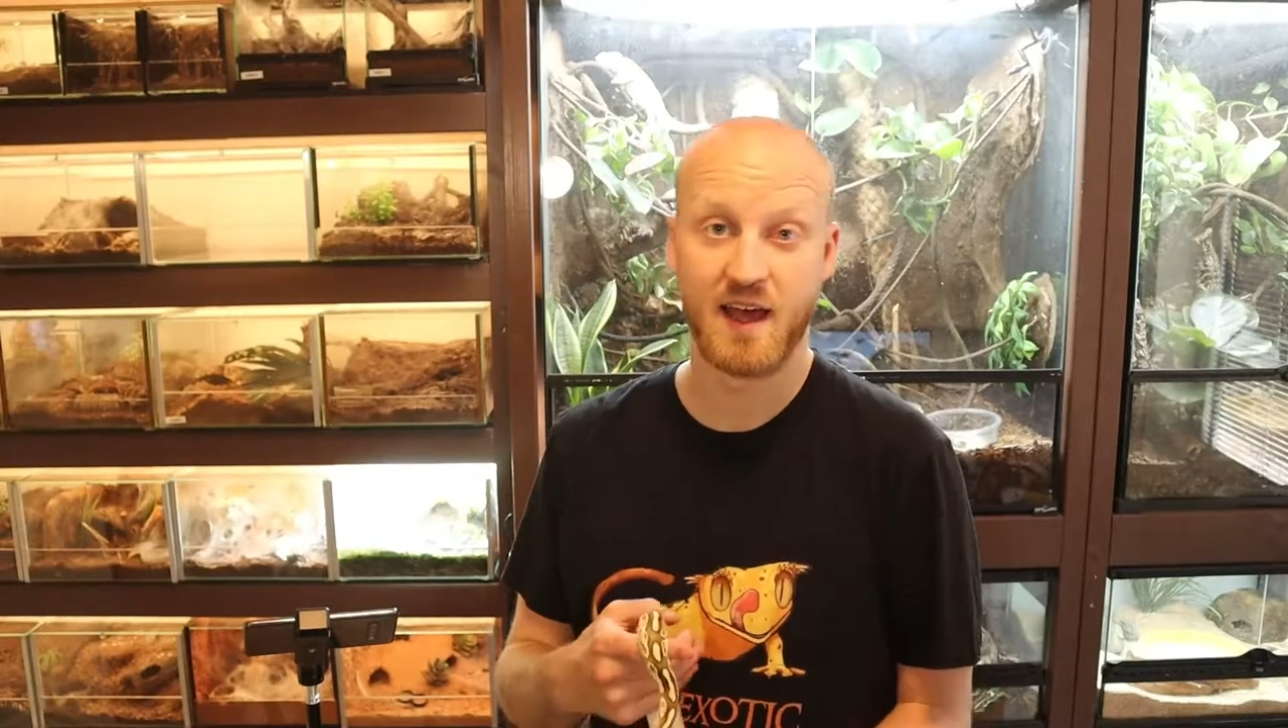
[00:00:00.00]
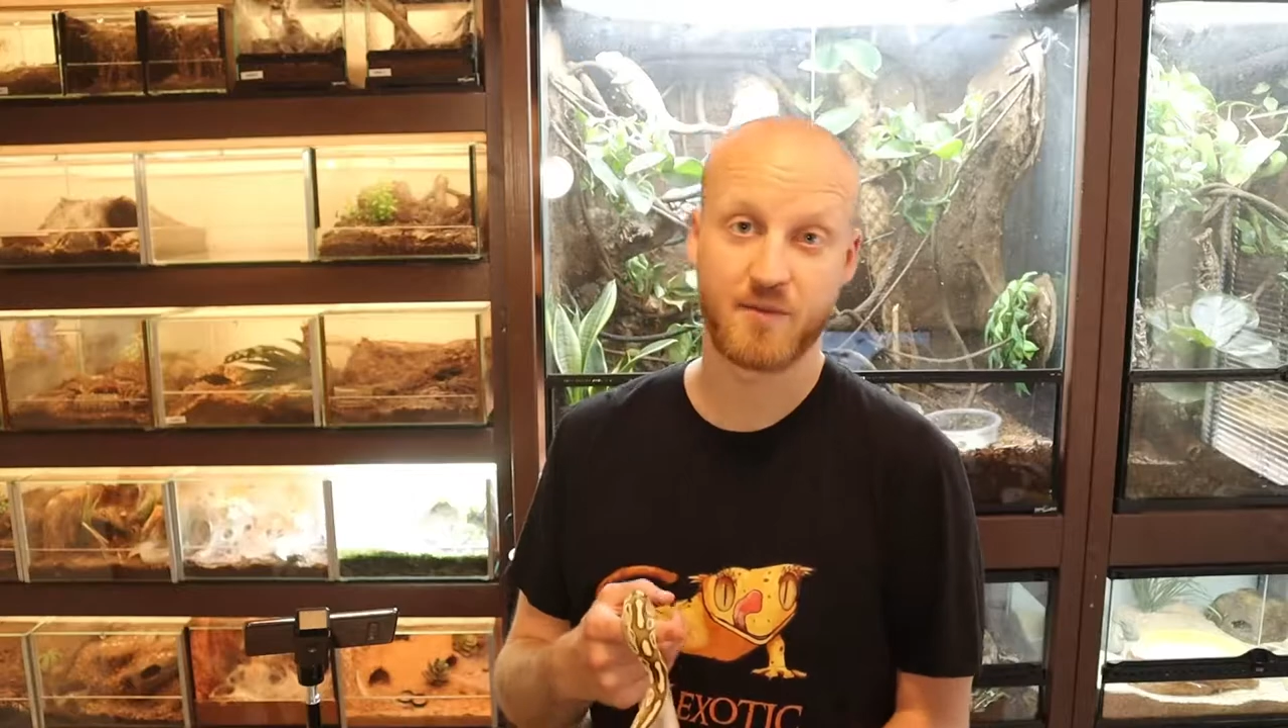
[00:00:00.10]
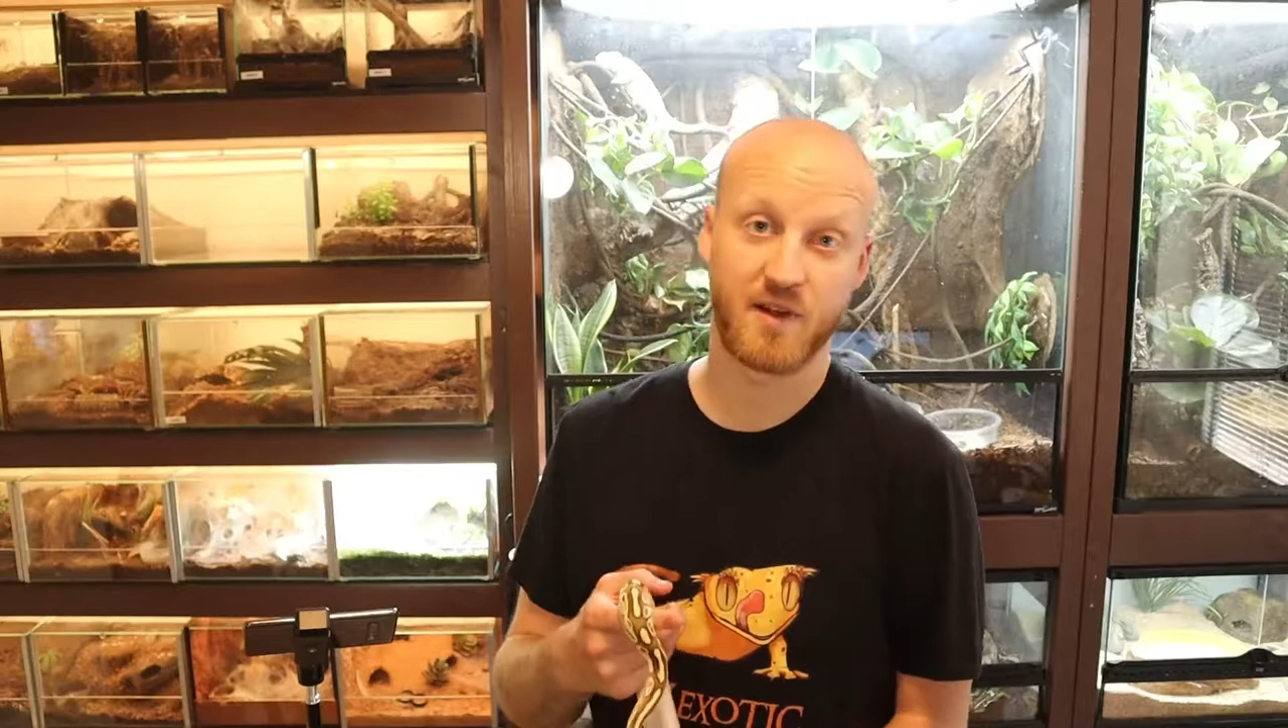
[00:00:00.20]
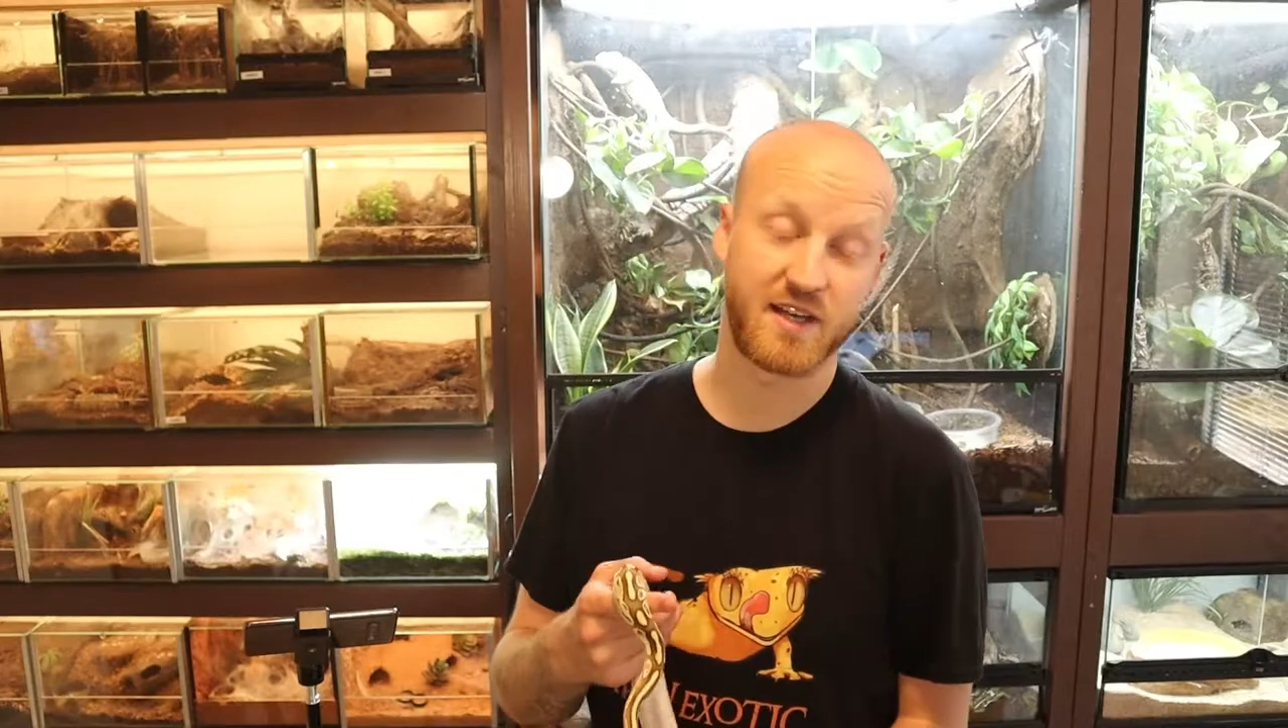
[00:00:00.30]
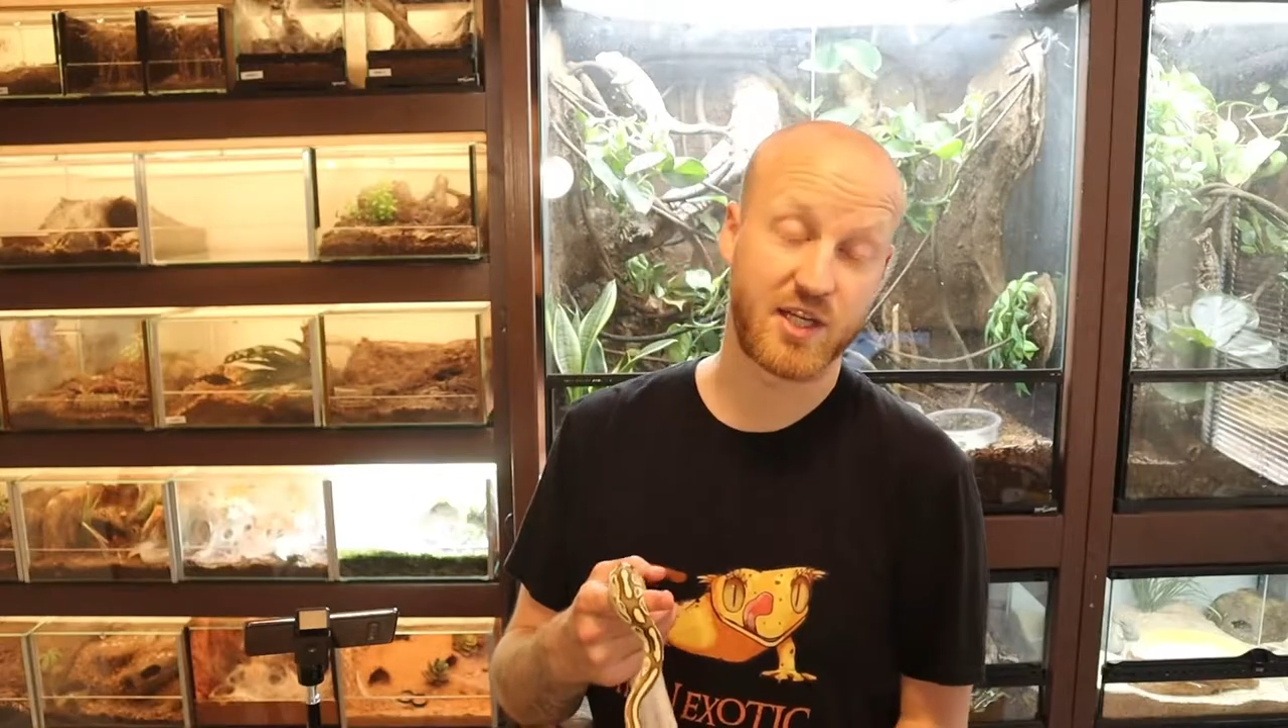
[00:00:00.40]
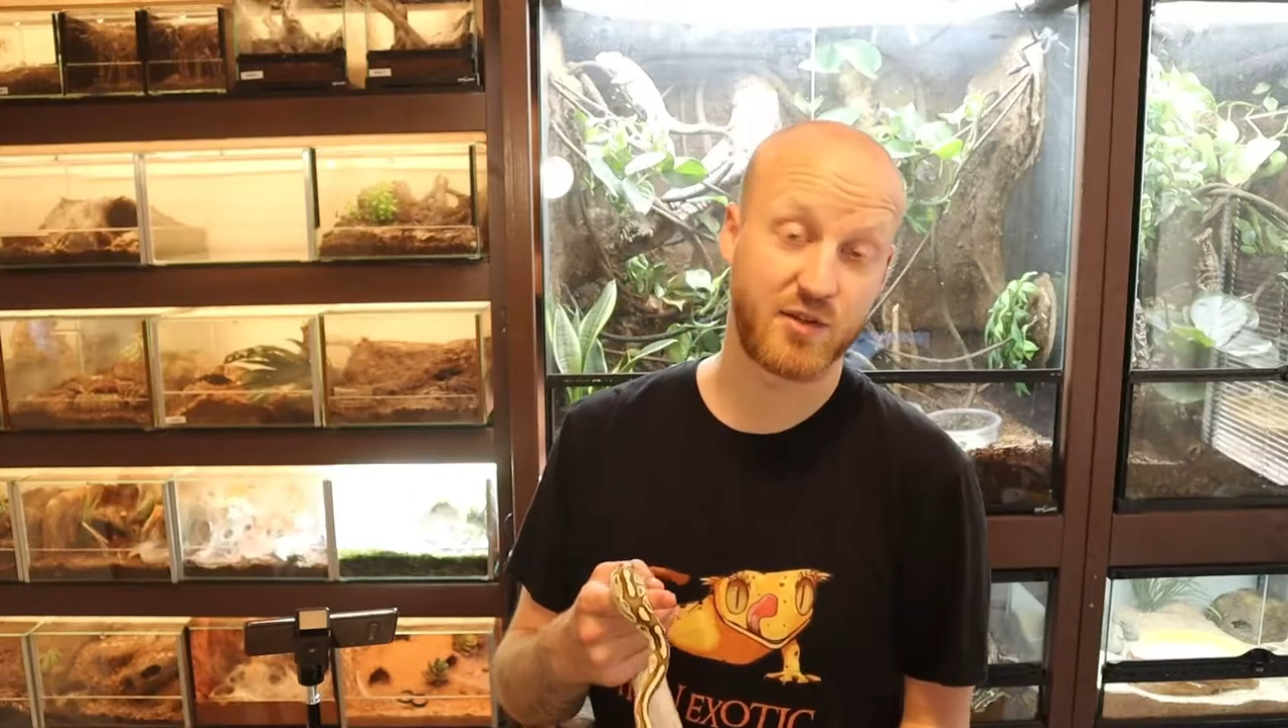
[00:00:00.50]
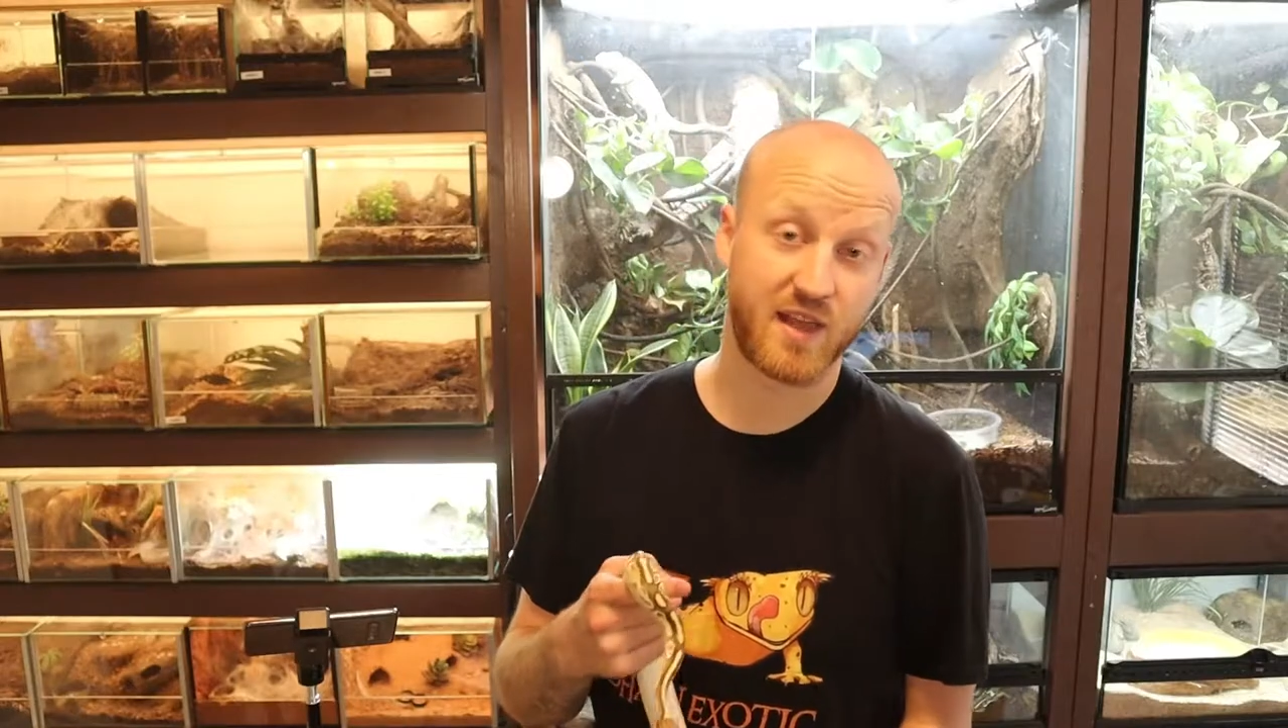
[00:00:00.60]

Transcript: I'm gonna do